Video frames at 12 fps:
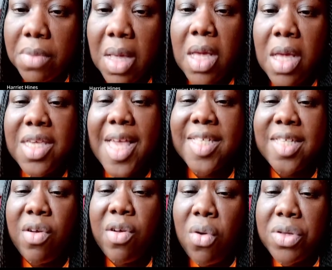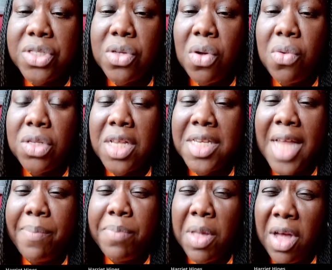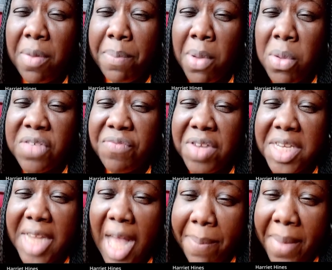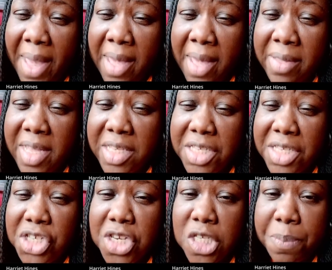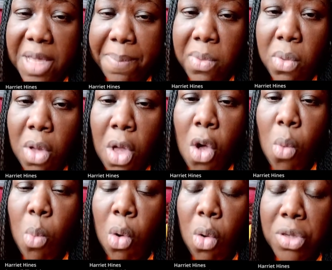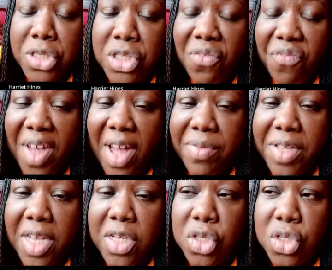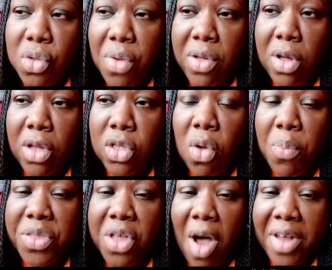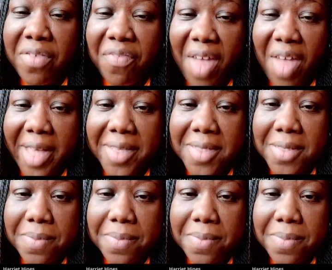Yes, there are also the bones of Lenape, the indigenous people, were also found in the soil along with artifacts.